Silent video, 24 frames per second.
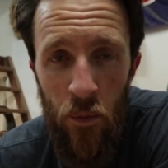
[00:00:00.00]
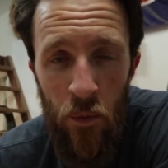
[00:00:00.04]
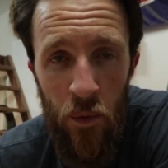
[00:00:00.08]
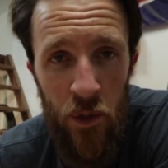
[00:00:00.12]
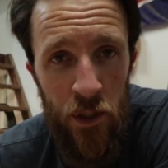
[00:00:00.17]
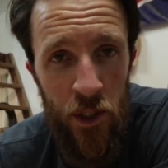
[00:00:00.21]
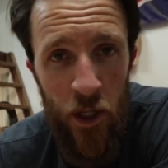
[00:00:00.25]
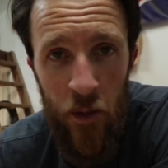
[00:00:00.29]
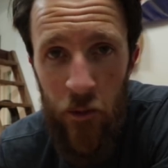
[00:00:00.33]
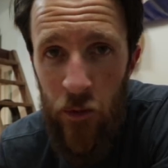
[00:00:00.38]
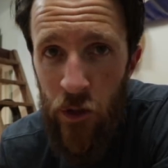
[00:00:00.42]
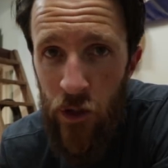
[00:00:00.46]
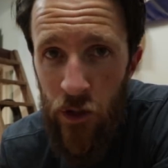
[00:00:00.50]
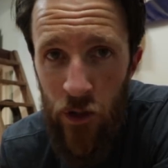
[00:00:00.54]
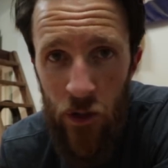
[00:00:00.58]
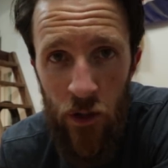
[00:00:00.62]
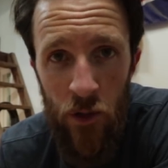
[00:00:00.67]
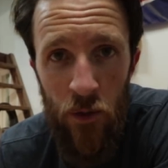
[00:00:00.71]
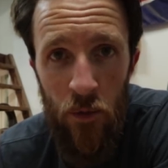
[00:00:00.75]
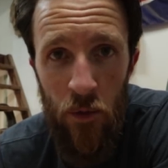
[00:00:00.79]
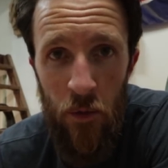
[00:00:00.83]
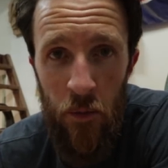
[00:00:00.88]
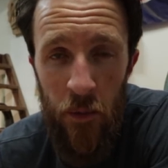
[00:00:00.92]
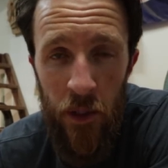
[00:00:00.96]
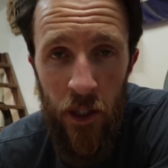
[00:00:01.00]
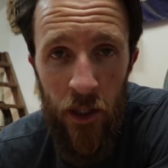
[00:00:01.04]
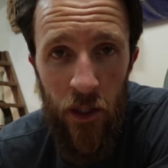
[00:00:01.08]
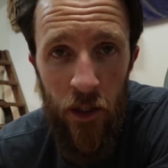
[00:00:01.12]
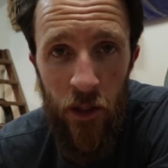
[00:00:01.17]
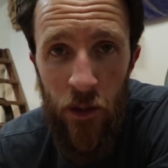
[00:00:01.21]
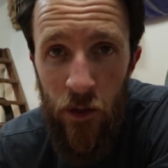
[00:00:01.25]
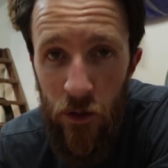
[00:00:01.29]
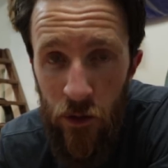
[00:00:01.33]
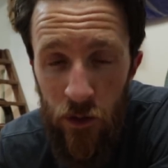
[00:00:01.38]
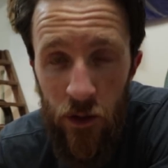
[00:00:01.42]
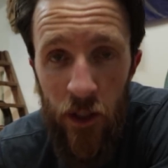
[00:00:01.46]
which I'm sure will be
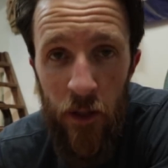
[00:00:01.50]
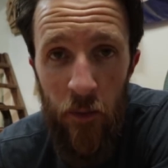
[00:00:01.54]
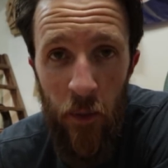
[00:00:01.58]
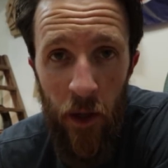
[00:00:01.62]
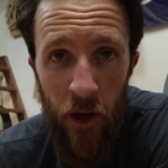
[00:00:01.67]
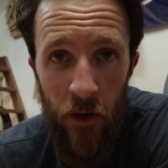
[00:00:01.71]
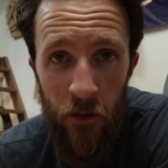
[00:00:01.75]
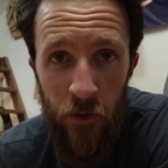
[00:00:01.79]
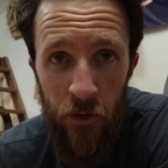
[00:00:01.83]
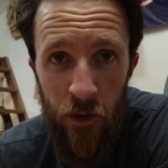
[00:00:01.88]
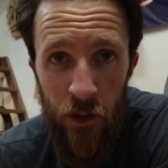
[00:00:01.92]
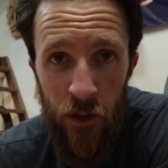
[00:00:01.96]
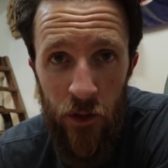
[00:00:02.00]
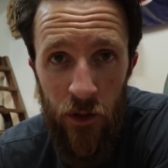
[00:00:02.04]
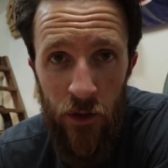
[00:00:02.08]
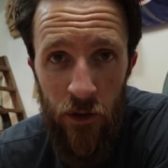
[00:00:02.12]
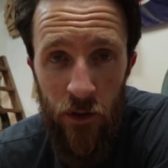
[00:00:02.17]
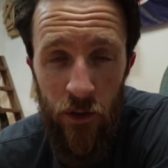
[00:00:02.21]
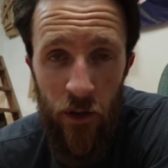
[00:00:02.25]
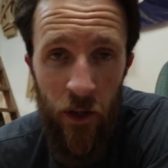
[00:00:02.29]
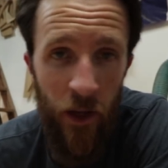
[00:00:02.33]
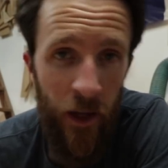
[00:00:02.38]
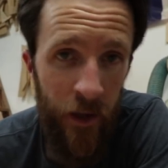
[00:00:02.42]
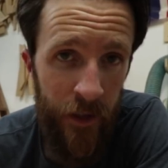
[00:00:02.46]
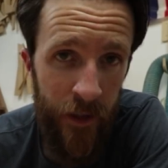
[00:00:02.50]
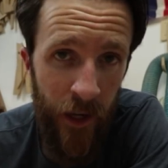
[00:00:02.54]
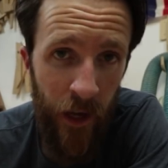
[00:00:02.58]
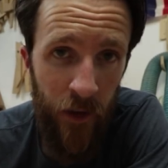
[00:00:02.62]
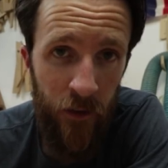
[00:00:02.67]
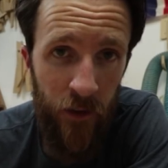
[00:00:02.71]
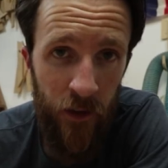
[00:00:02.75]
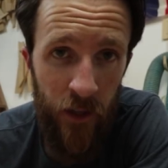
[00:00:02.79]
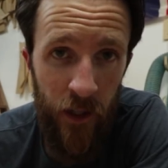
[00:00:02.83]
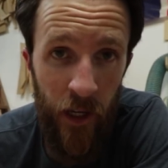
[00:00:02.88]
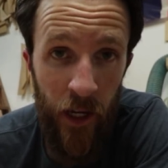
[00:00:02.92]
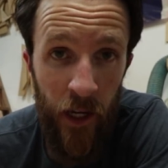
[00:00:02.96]
hugely beneficial down
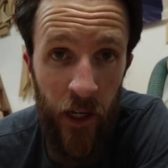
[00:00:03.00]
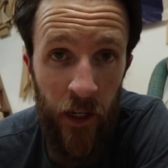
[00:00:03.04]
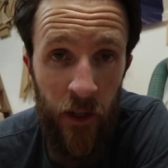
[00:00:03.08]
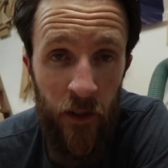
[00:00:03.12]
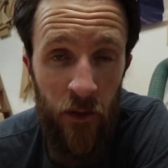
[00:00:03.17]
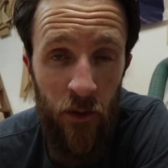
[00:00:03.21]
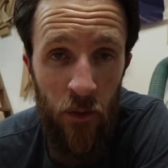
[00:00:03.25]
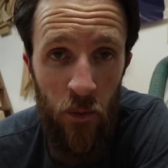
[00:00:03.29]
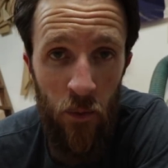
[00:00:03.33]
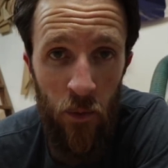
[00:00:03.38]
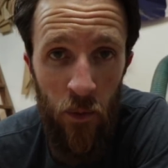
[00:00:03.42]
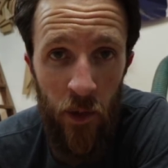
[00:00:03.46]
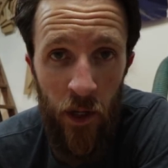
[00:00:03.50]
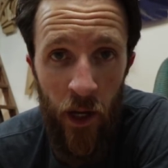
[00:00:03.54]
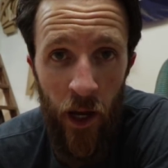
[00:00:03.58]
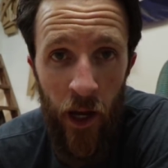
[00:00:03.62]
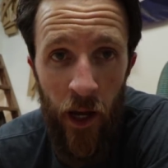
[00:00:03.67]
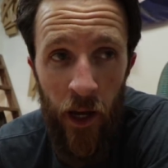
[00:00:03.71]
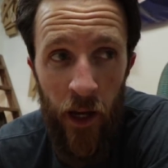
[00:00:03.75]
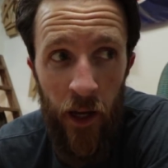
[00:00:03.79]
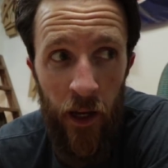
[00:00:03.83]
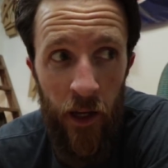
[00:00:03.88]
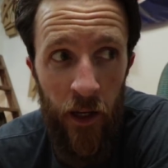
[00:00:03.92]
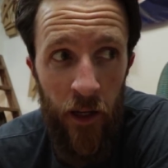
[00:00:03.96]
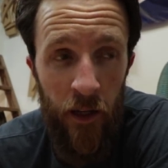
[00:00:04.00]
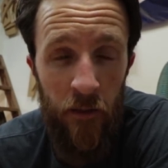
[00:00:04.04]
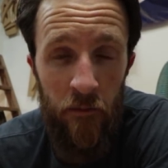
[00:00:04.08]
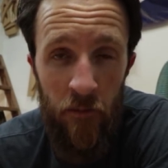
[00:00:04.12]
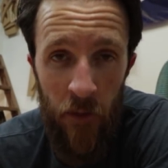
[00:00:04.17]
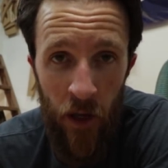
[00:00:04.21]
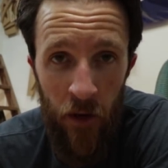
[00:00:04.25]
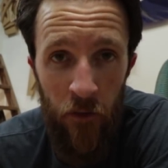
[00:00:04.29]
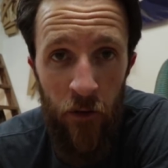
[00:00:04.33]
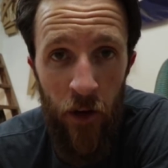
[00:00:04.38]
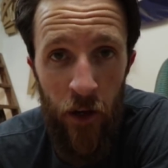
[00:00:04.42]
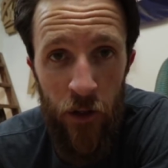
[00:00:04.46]
the line when I
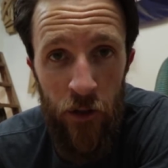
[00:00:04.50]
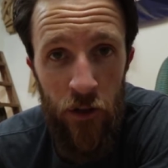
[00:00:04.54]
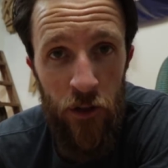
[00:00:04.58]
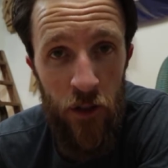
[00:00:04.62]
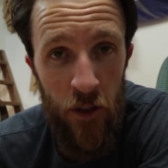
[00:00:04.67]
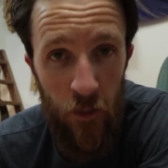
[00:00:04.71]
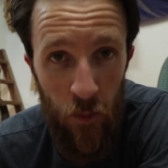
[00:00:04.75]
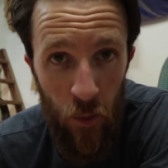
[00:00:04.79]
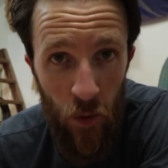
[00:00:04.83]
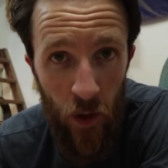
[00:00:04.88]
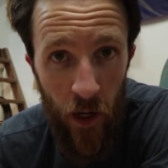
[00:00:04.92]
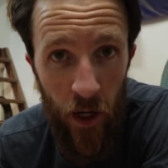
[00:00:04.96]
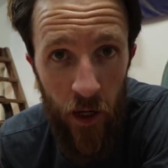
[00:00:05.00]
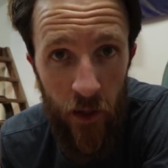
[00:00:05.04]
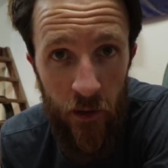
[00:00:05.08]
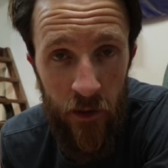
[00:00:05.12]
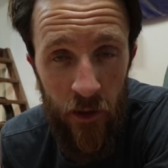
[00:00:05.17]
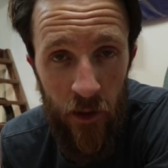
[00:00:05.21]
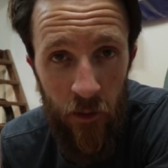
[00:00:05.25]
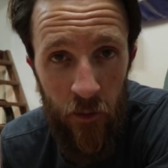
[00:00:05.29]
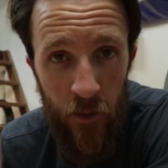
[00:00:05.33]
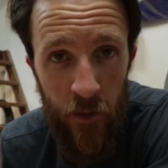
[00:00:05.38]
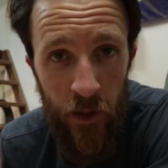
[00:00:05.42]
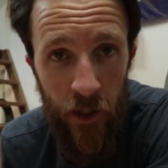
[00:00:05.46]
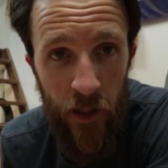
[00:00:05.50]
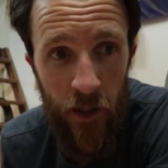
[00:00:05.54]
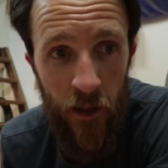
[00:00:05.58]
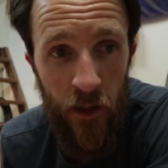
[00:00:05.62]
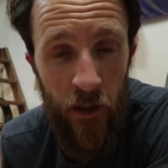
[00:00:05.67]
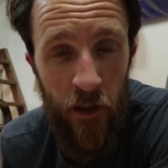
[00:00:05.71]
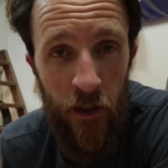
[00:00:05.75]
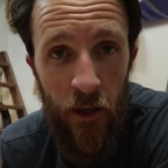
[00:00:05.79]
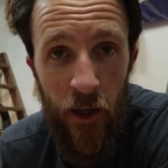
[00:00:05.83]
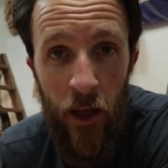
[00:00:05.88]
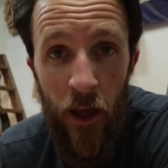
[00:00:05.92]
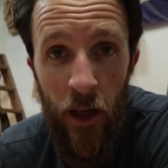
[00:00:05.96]
eventually break
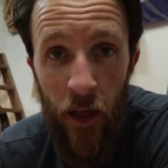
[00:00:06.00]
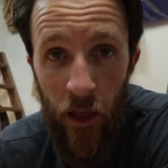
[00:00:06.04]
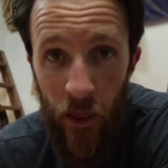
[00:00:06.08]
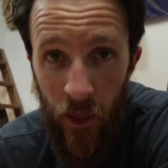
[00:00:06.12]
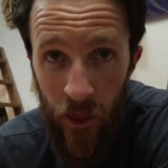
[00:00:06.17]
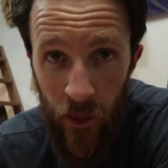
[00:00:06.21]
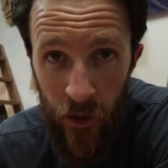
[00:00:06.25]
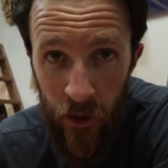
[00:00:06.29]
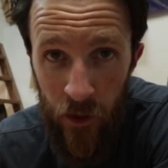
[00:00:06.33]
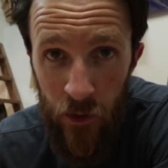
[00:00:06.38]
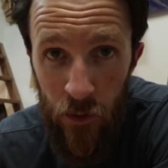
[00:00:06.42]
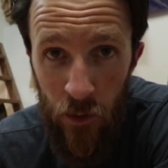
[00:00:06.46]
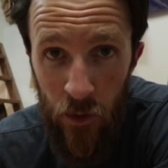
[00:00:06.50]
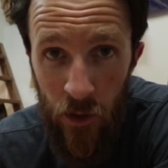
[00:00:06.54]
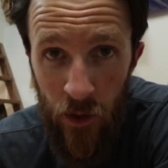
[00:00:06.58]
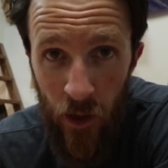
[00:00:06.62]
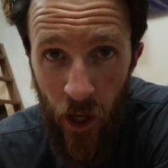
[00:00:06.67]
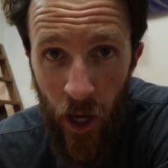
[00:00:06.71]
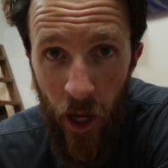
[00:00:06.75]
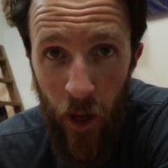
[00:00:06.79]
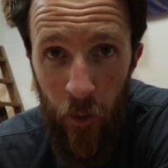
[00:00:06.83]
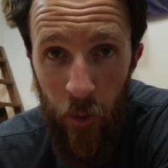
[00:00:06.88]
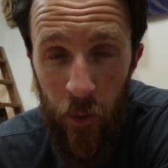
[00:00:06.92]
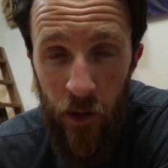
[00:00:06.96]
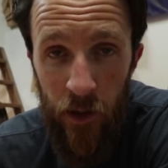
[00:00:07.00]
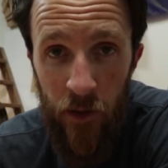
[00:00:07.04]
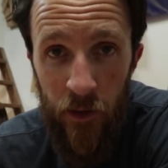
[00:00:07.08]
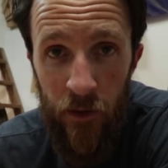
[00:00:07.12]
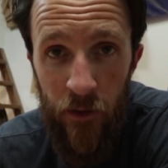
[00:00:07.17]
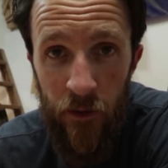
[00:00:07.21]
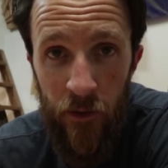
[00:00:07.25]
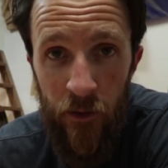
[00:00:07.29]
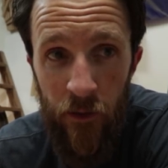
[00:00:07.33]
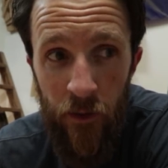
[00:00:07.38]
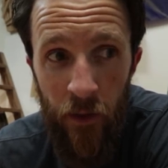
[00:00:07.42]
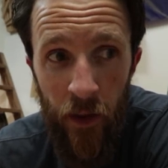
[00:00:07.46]
something. This will
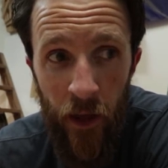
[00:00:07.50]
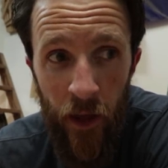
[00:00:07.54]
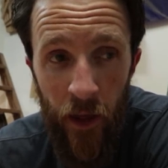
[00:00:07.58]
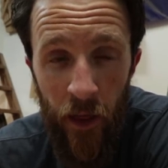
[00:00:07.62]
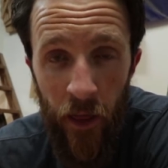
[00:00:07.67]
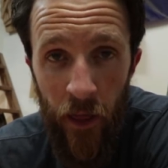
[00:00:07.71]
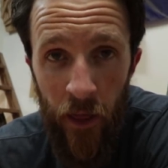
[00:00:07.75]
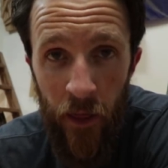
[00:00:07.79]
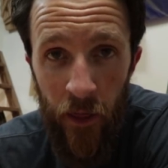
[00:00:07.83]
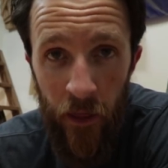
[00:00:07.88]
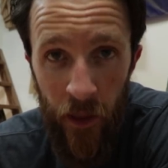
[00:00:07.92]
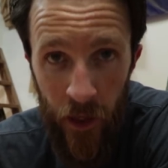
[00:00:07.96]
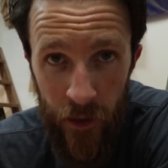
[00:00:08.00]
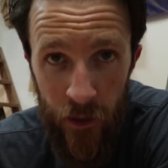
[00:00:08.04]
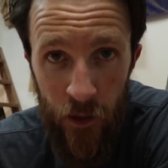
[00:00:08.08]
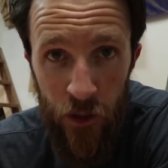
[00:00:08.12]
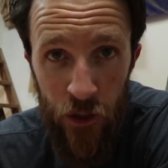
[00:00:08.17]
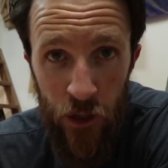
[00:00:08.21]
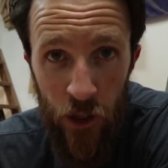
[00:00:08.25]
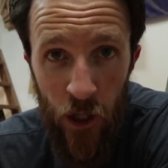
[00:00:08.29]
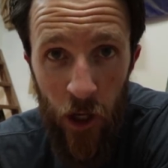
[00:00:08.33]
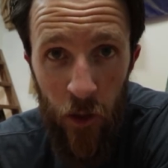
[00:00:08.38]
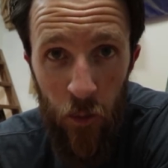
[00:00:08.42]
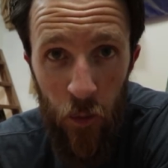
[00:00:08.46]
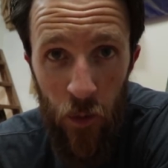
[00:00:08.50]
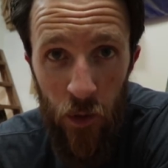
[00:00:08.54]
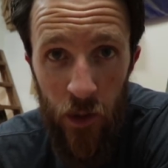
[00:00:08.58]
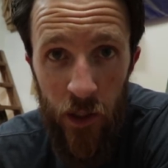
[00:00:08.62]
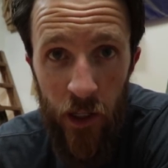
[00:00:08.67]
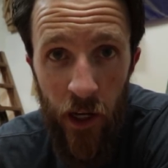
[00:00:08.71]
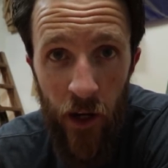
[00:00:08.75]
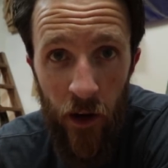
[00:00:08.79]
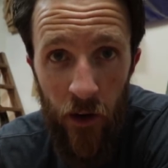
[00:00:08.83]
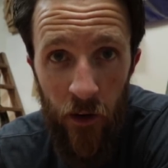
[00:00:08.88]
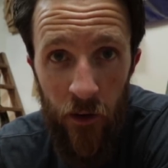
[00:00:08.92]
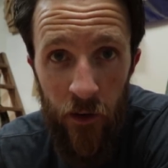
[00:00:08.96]
happen. That's a Shaun Boyd
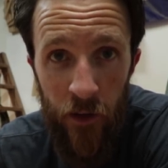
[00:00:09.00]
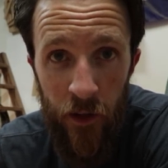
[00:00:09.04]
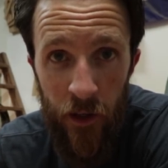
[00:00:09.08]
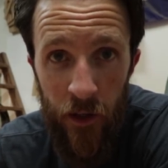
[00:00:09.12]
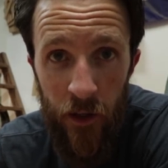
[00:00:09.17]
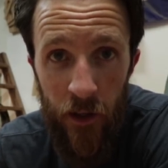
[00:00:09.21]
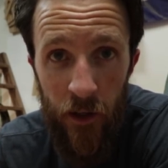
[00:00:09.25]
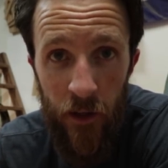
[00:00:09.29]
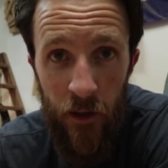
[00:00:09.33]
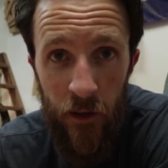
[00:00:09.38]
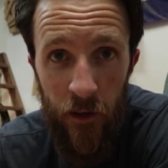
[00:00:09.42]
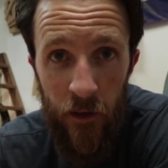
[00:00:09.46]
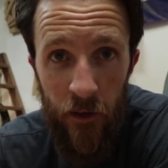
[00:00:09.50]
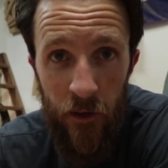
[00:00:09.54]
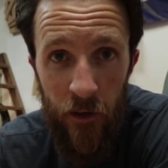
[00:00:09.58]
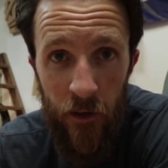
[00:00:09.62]
guarantee.